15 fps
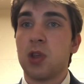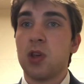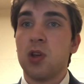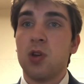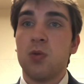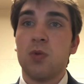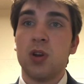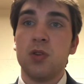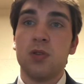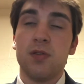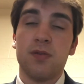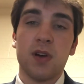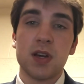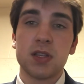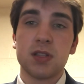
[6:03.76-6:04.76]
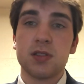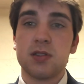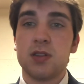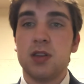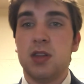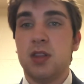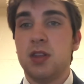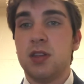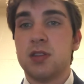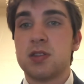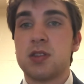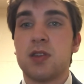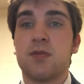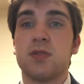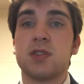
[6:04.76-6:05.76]
when you invest in these
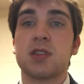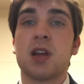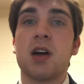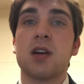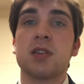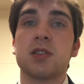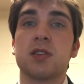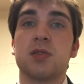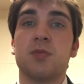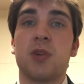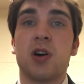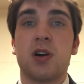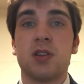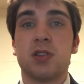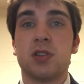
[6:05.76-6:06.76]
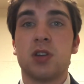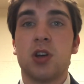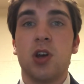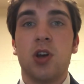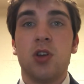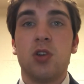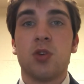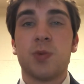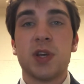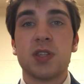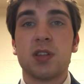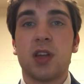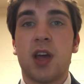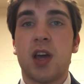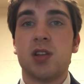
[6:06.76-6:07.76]
different stocks and bonds, you're
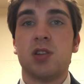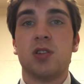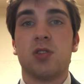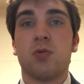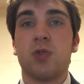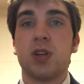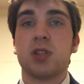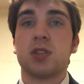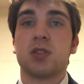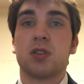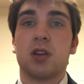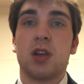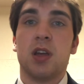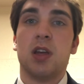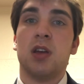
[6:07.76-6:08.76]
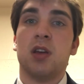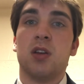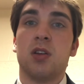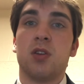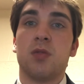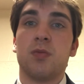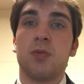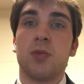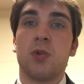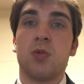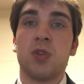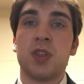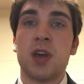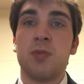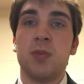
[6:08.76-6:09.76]
basically hedging your risk. And
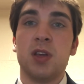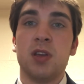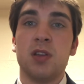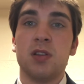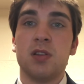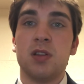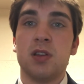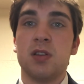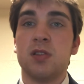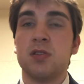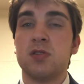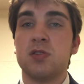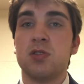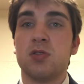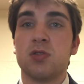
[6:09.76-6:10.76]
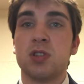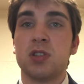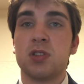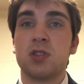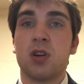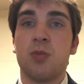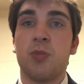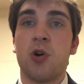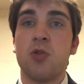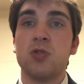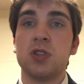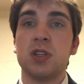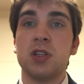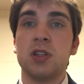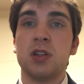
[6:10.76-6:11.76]
what that means is you're just
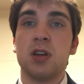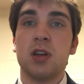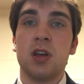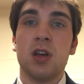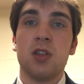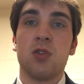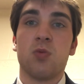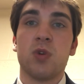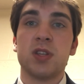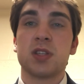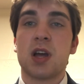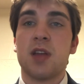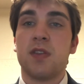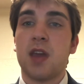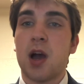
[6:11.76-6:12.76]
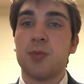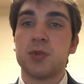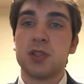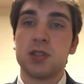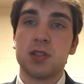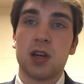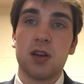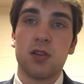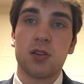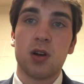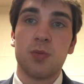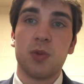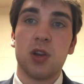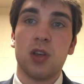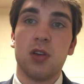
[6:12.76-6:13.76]
opposing the risk on the opposite side of your
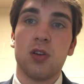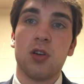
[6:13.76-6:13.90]
company here.